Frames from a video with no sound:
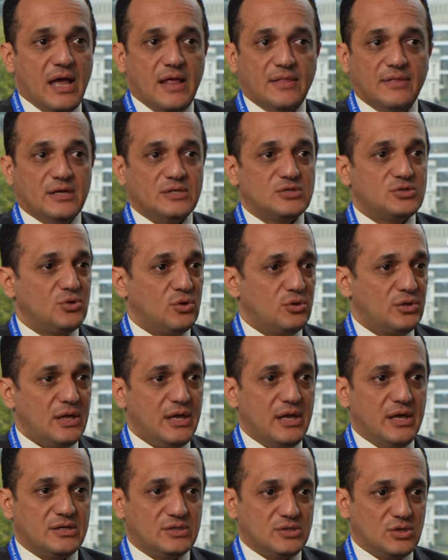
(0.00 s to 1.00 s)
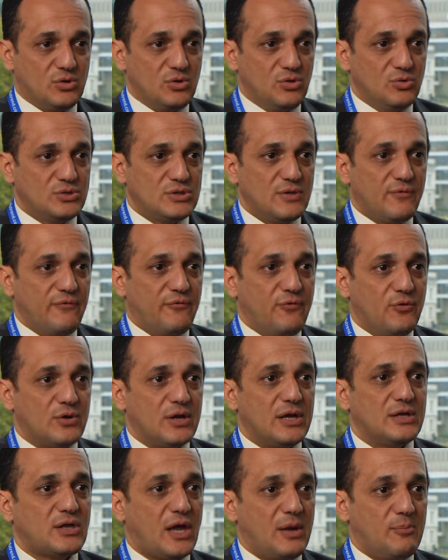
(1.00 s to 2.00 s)
and it's not exclusive
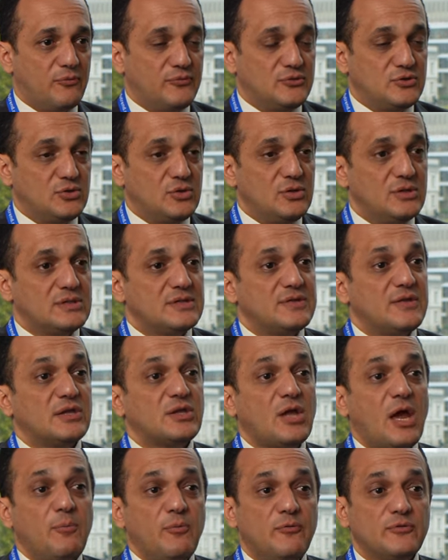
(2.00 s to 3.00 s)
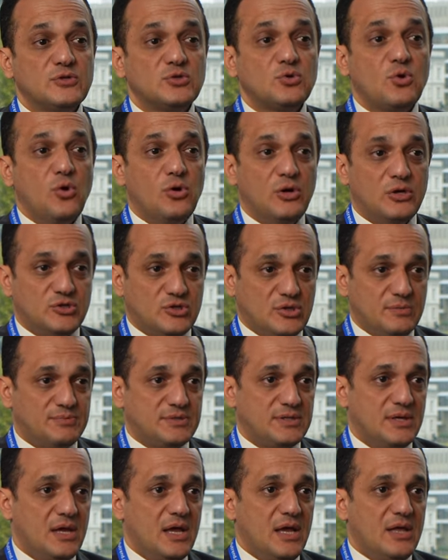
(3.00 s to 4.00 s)
for a type of student. The type of
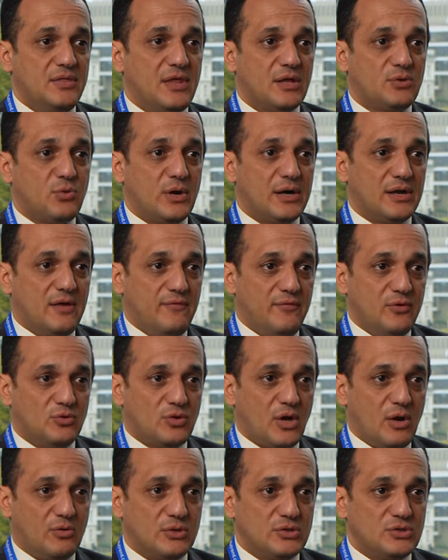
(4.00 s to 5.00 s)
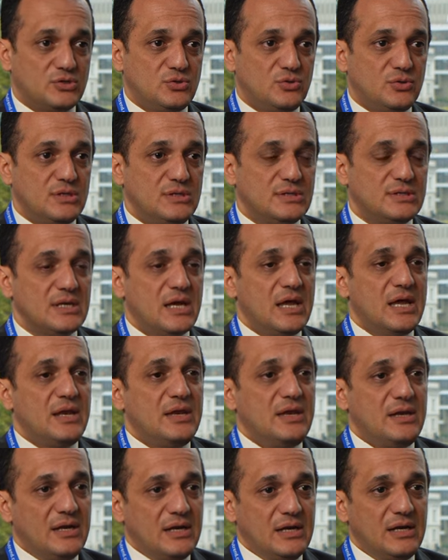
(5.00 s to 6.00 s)
scholarships that we are giving to our students,
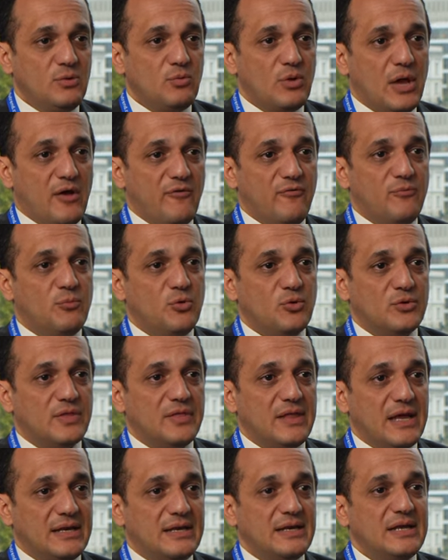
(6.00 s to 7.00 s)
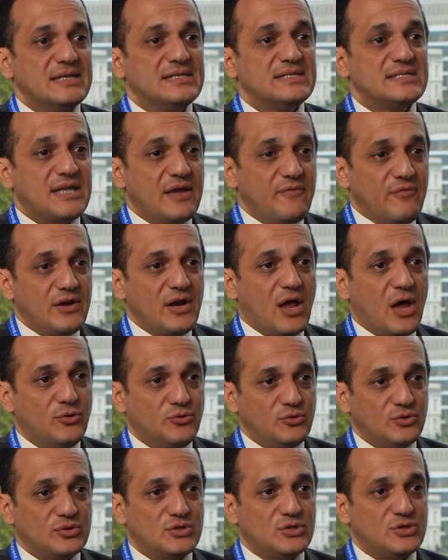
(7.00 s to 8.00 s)
nearly we have more than seven
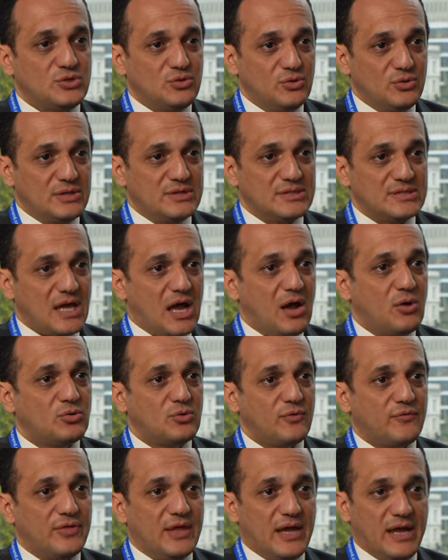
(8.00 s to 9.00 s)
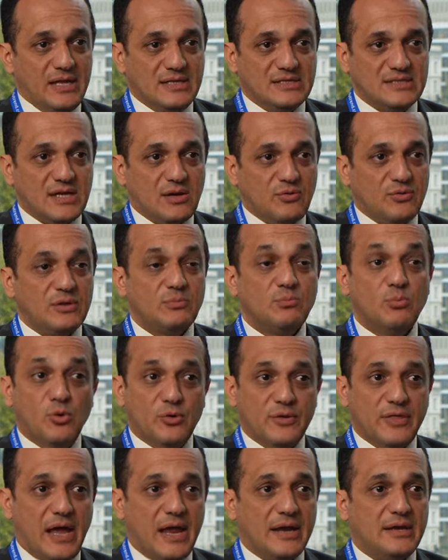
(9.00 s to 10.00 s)
hundred students out of the eight thousand,
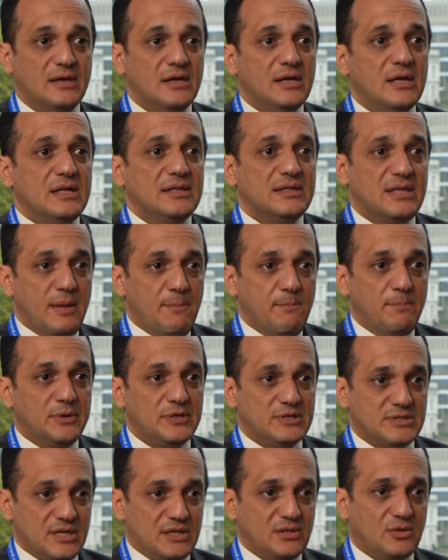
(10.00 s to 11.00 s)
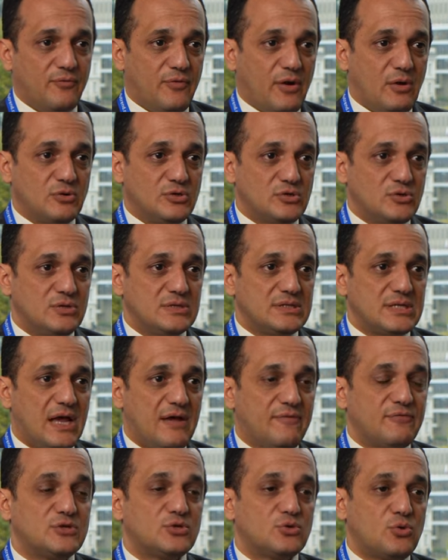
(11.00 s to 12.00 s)
more than ten percent of our students
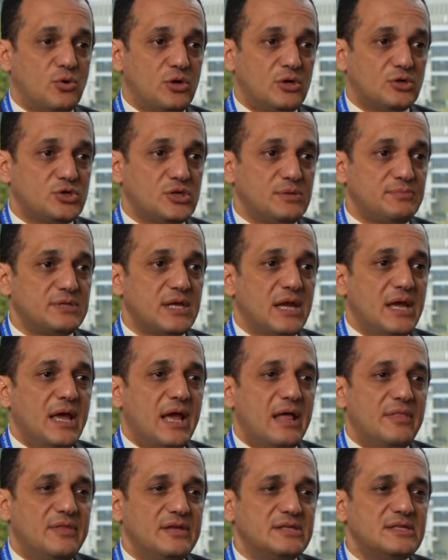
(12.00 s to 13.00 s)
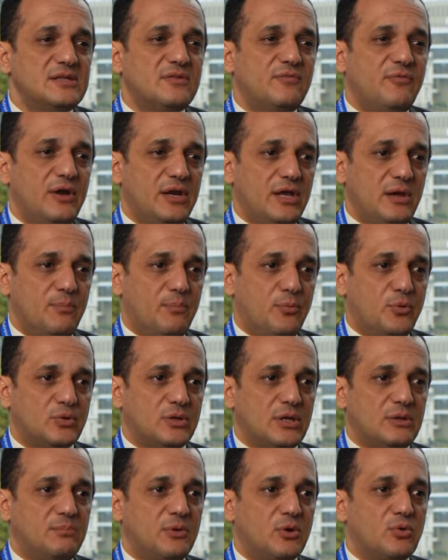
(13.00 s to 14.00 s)
have scholarships, and this is very
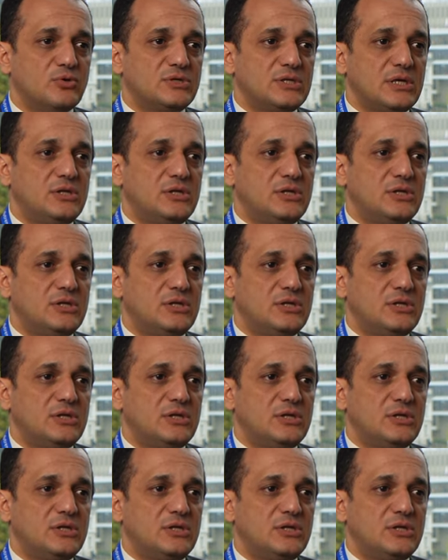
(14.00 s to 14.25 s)
important because